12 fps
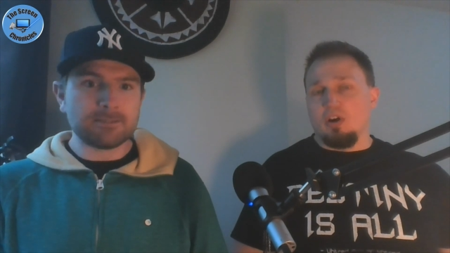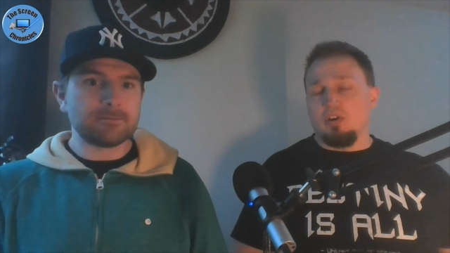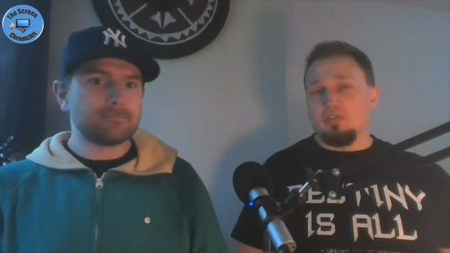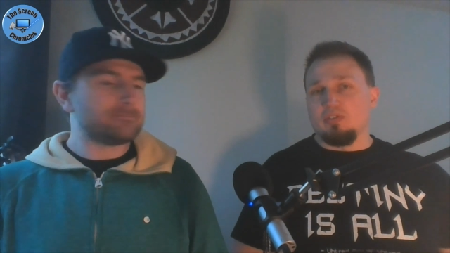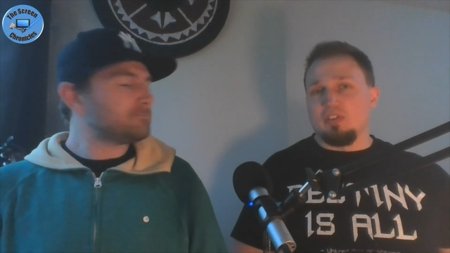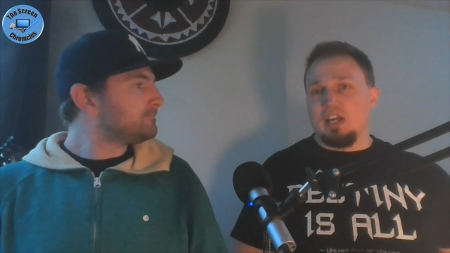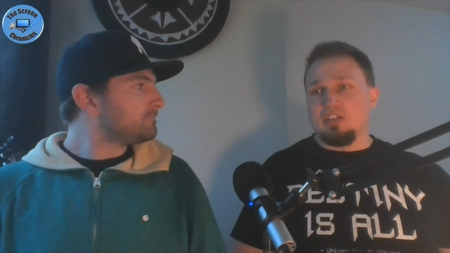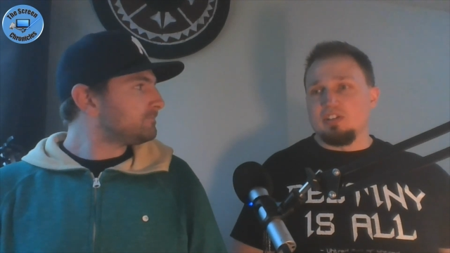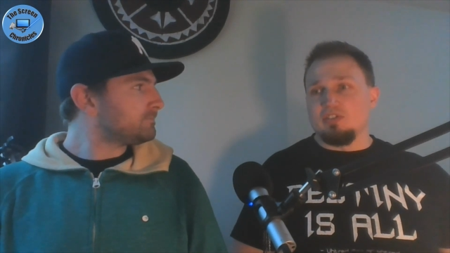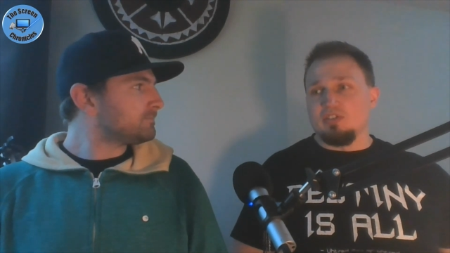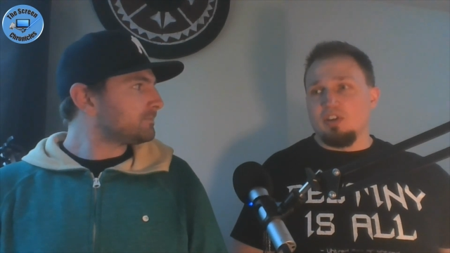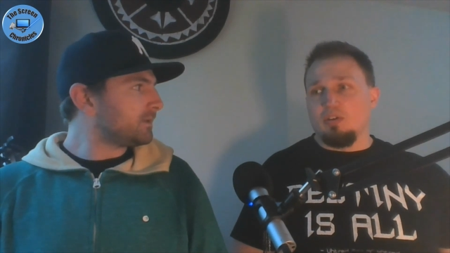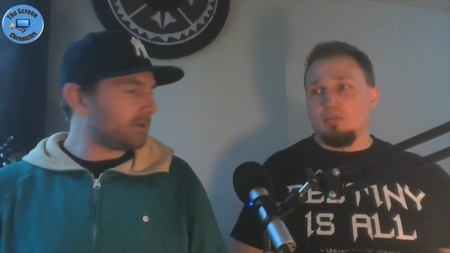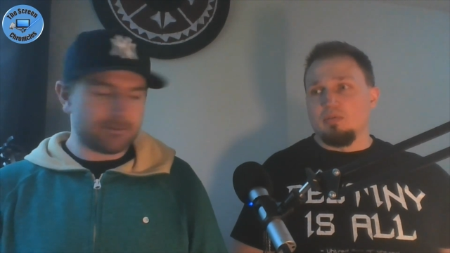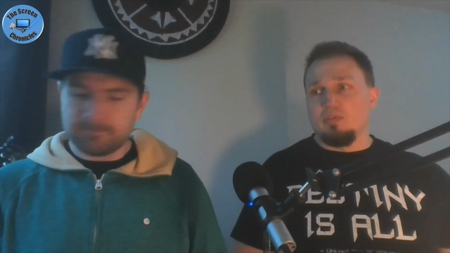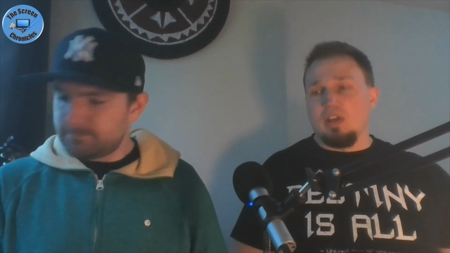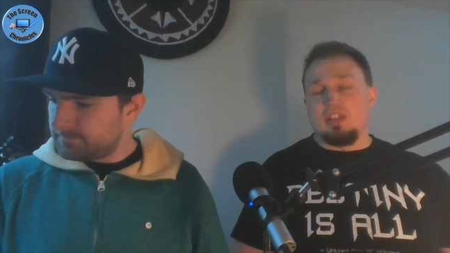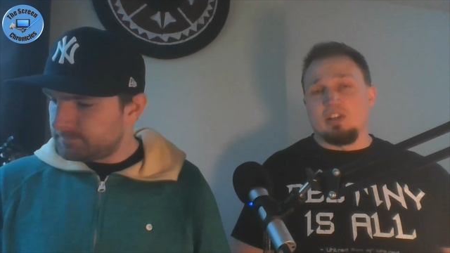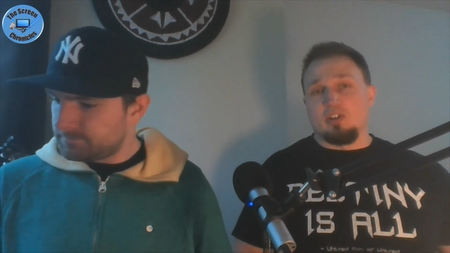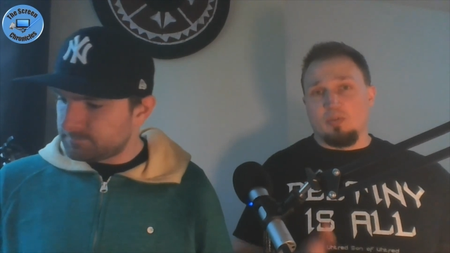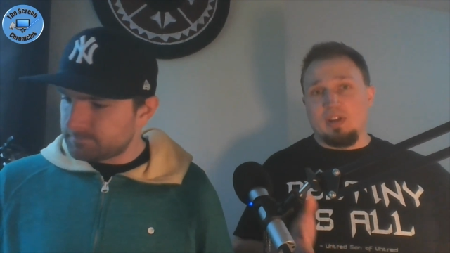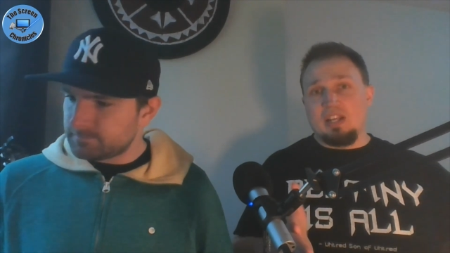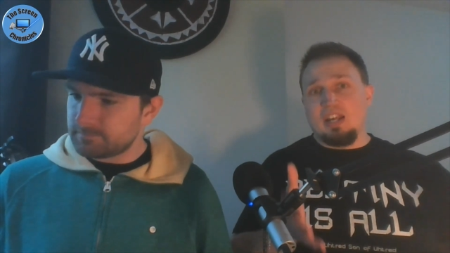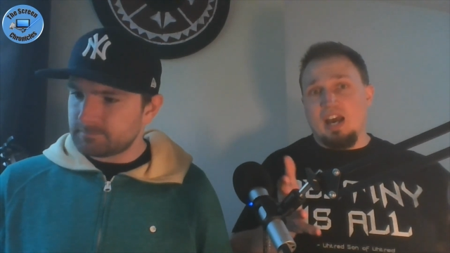Speaker 1: Arthur legends, though. Yeah. And the
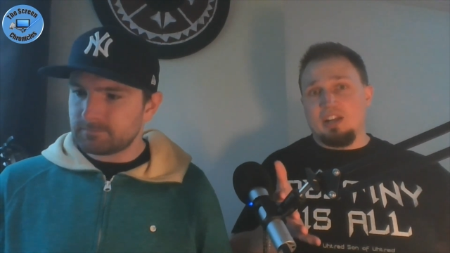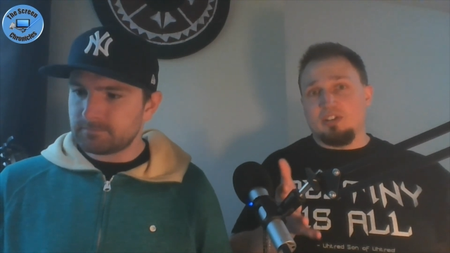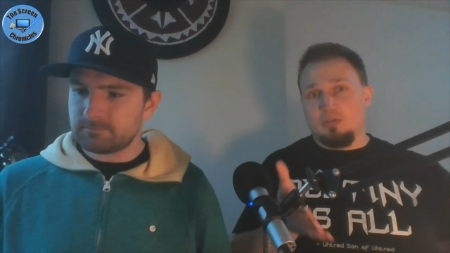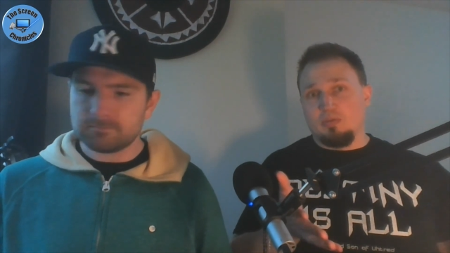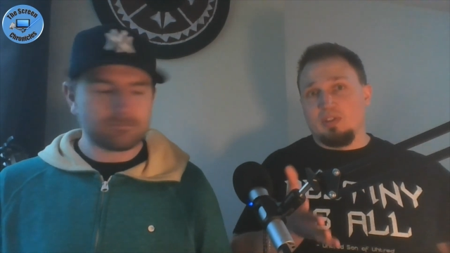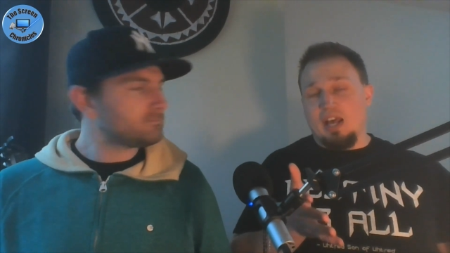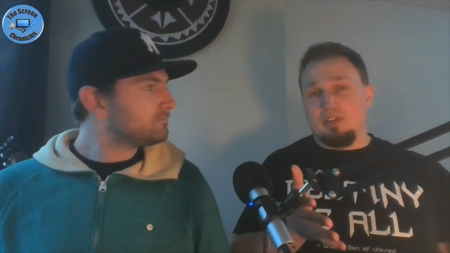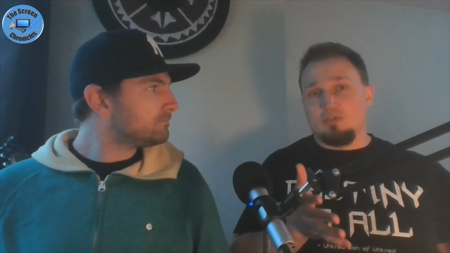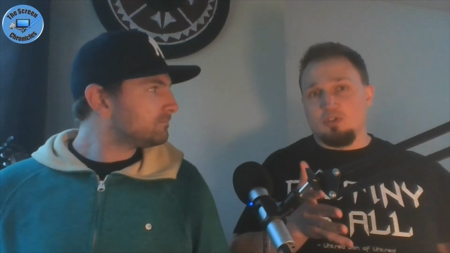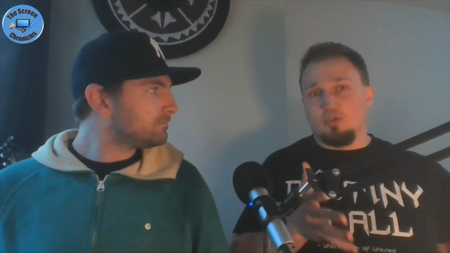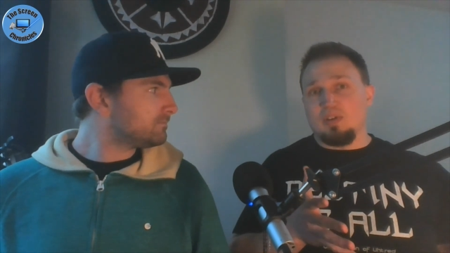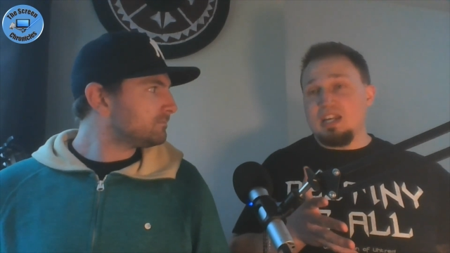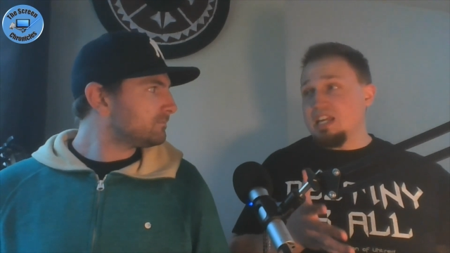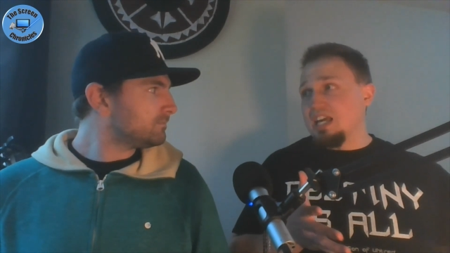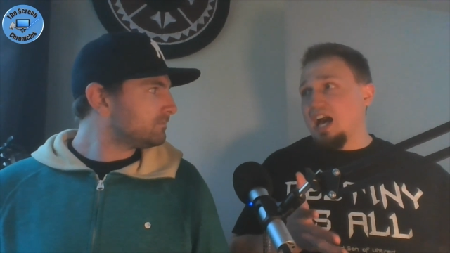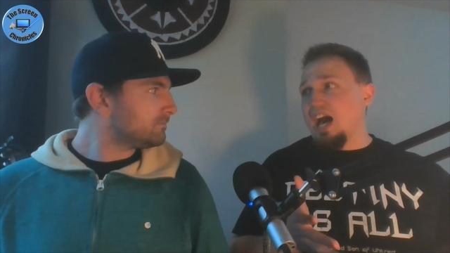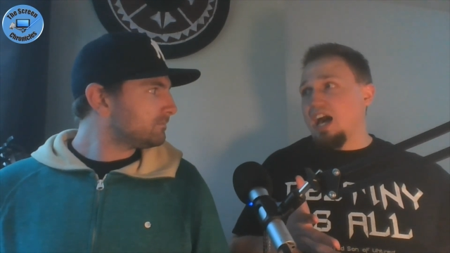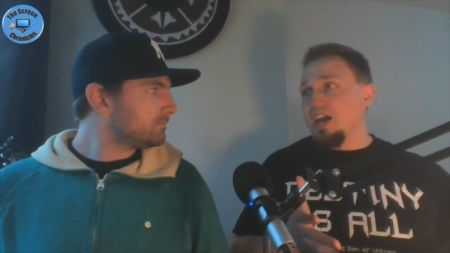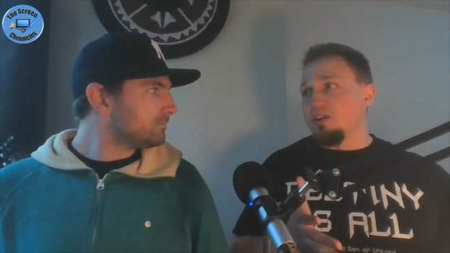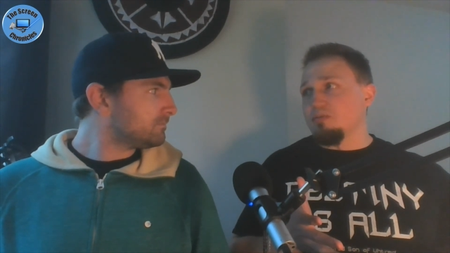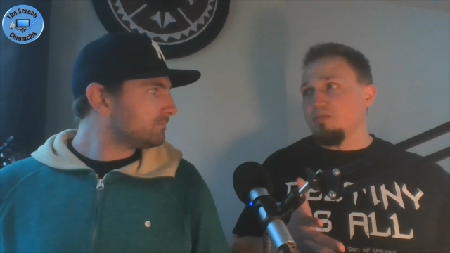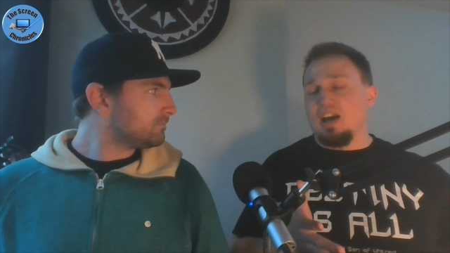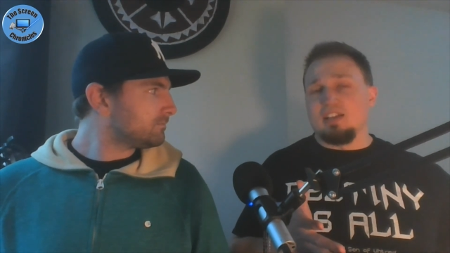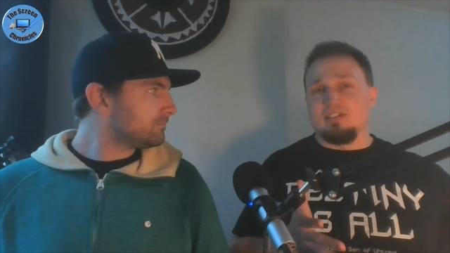Green Knight, who that tree guy
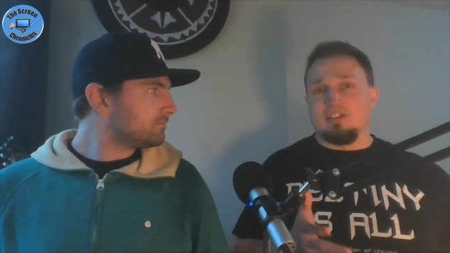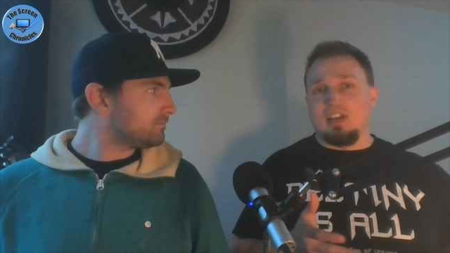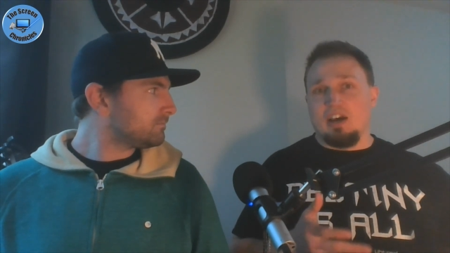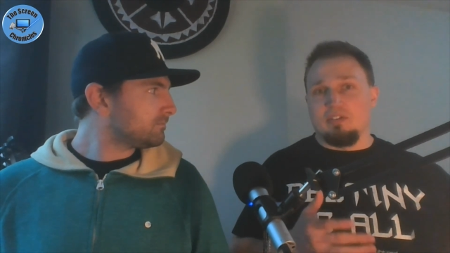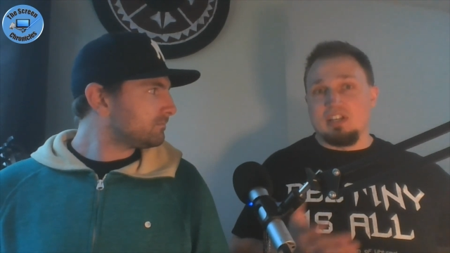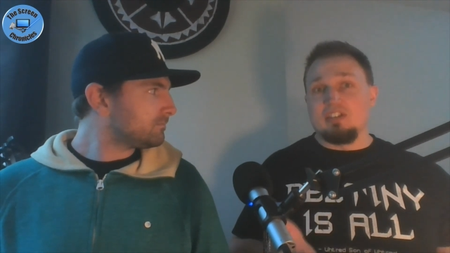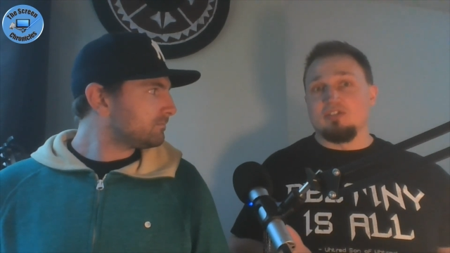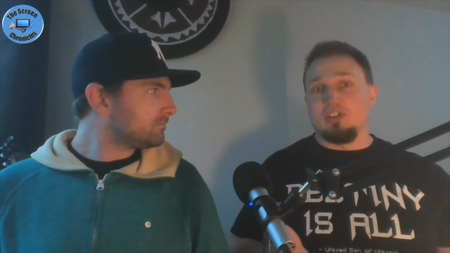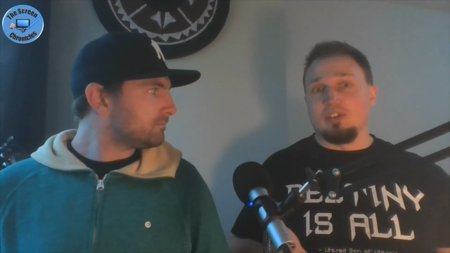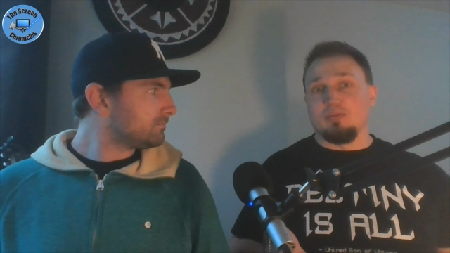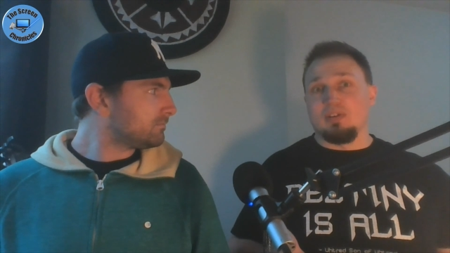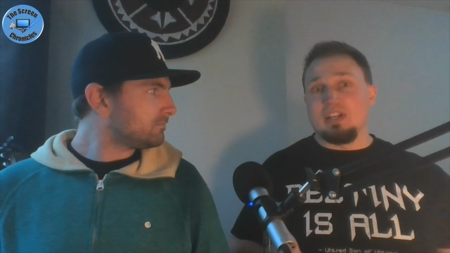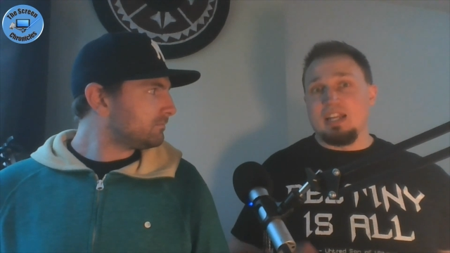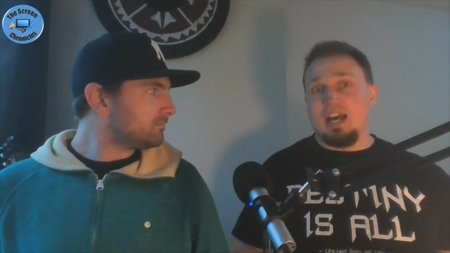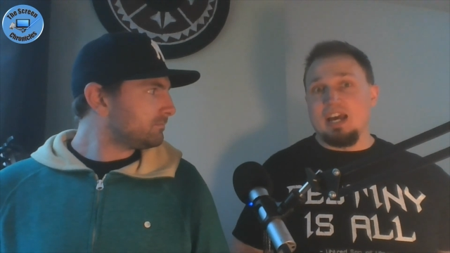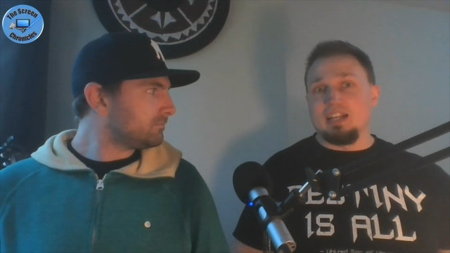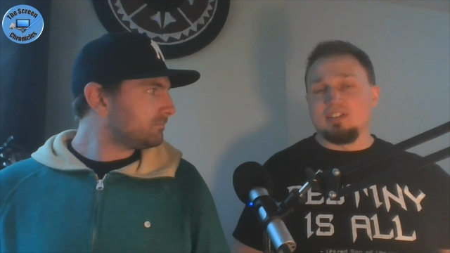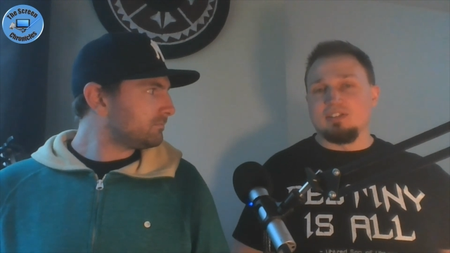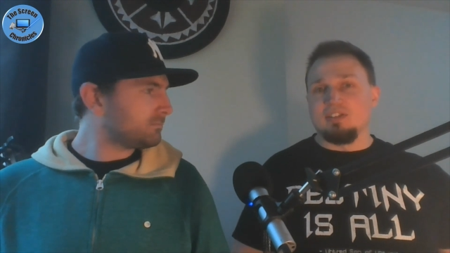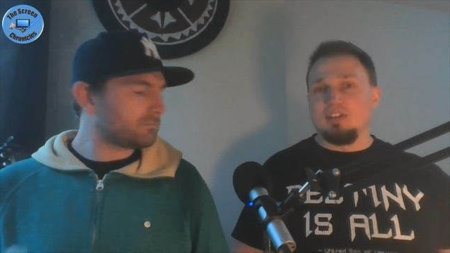rides in the town, he's the Green Knight